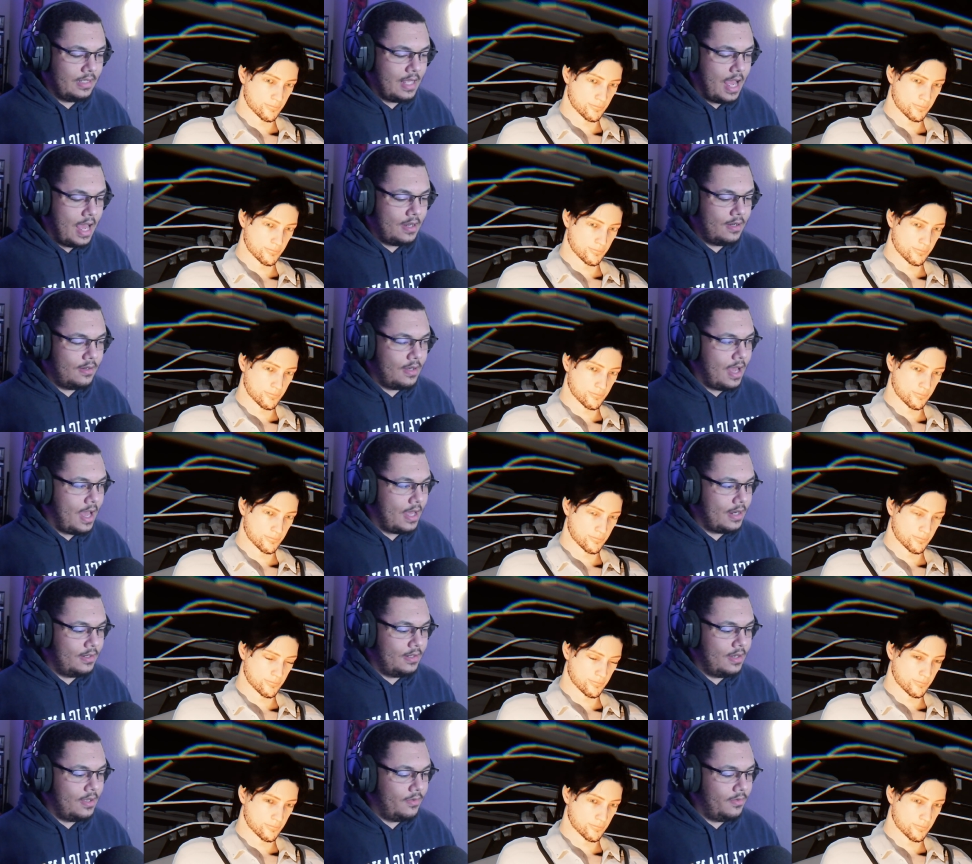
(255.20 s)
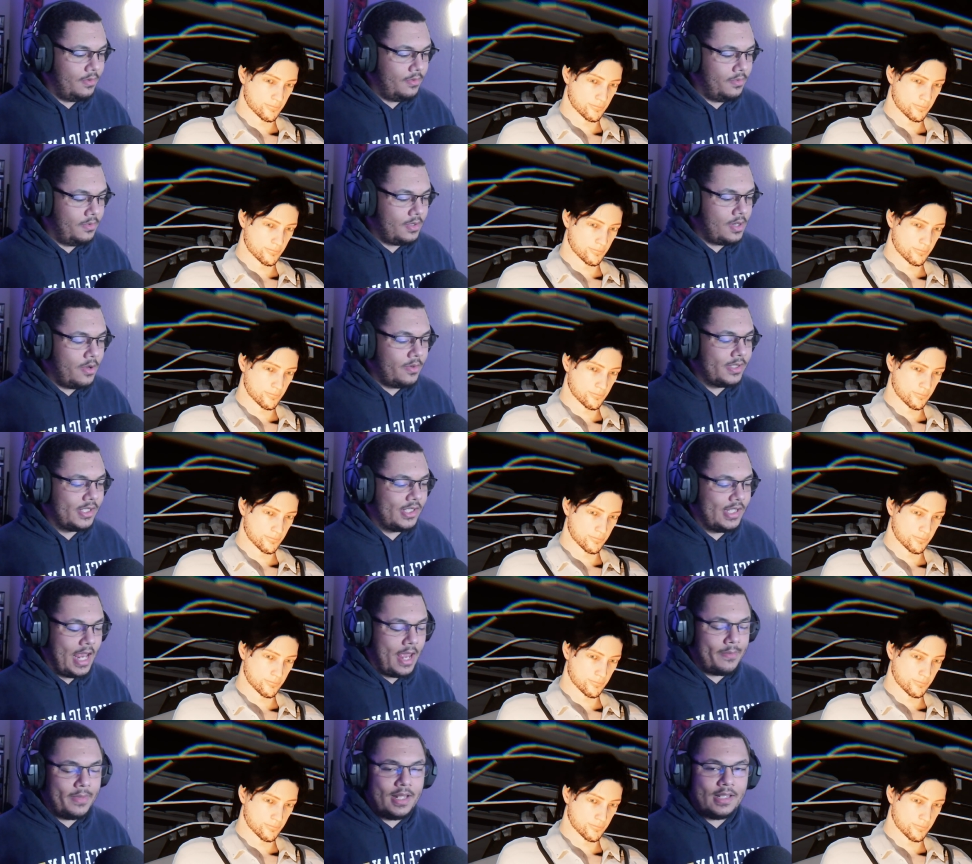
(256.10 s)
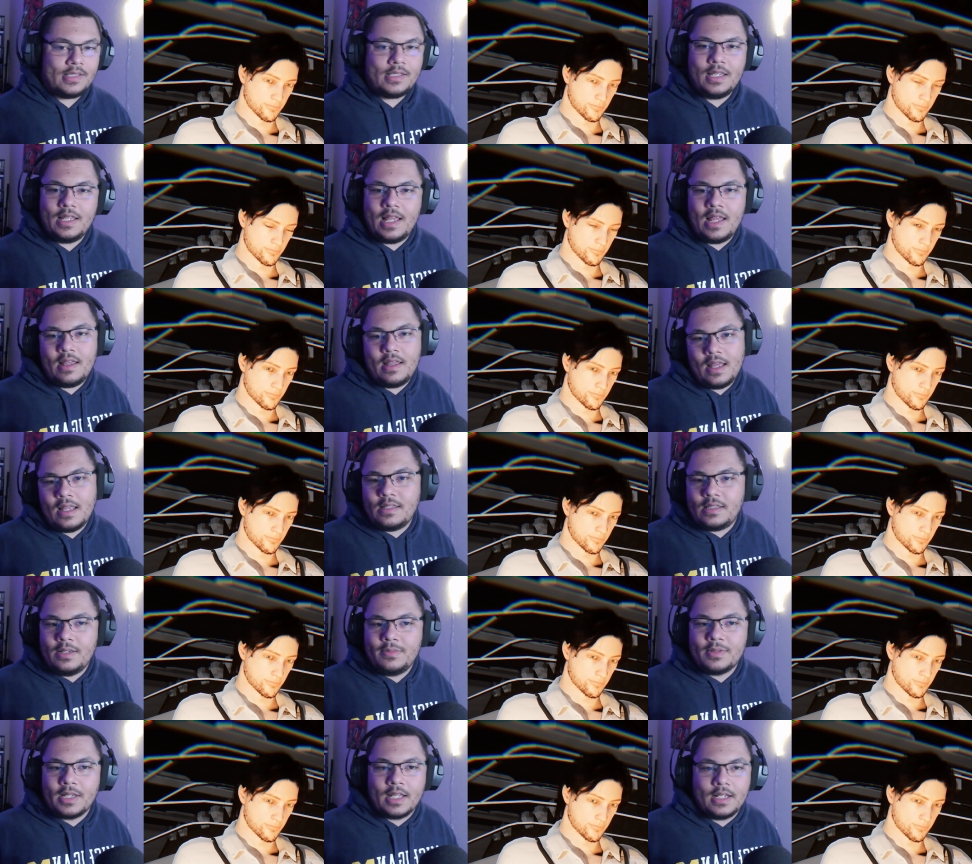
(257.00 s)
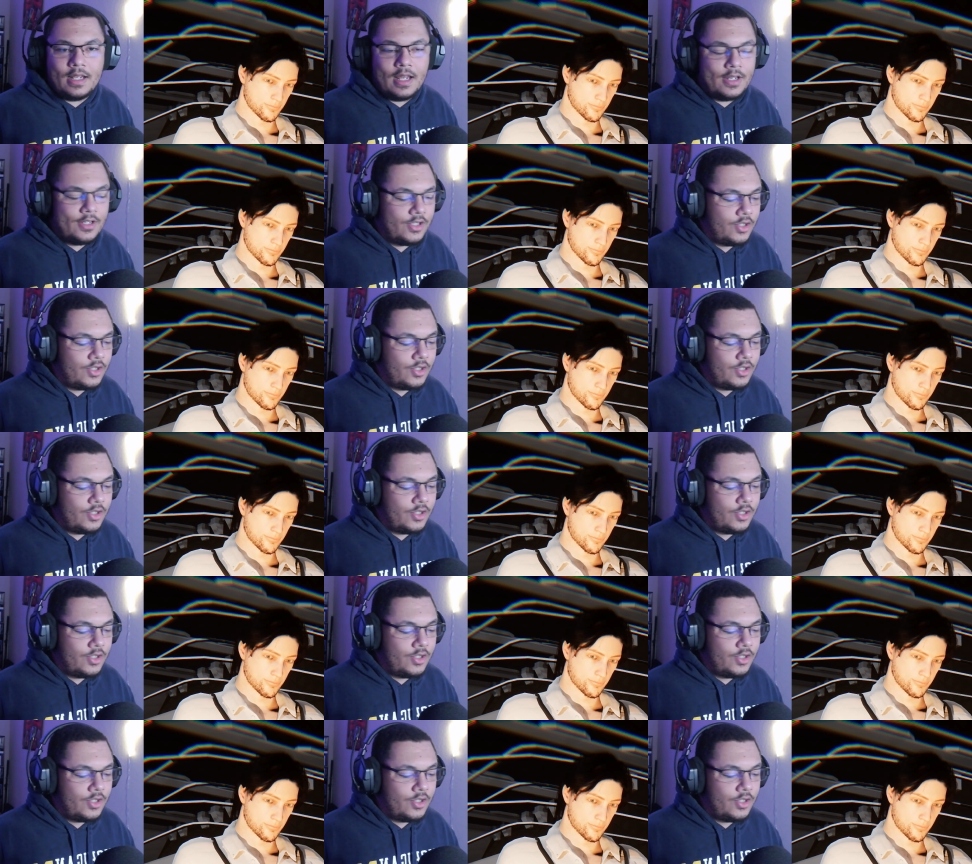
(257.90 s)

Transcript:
Speaker 1: I don't, I don't know. We'll, we'll go with salmon. That's, yeah, that seems like a nice